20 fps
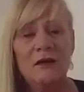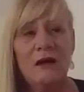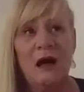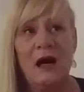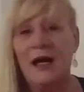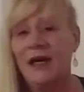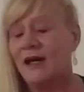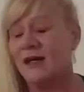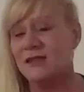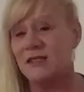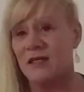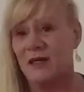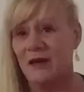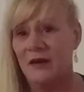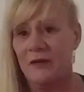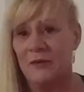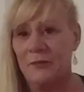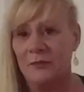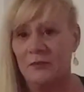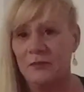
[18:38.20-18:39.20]
I had to
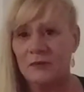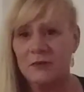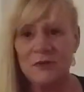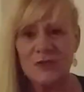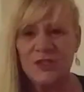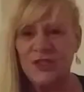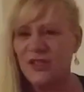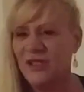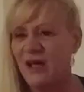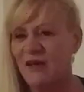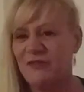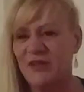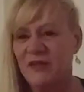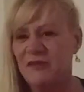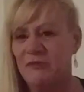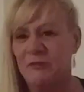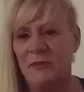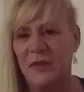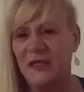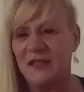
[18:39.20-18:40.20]
go. She never
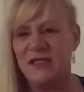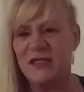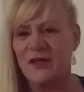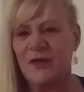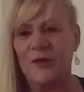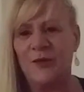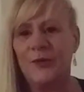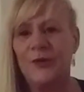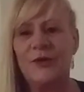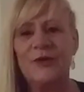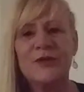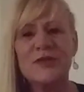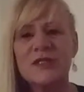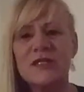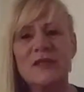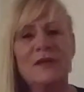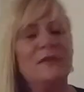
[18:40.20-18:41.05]
even went to court.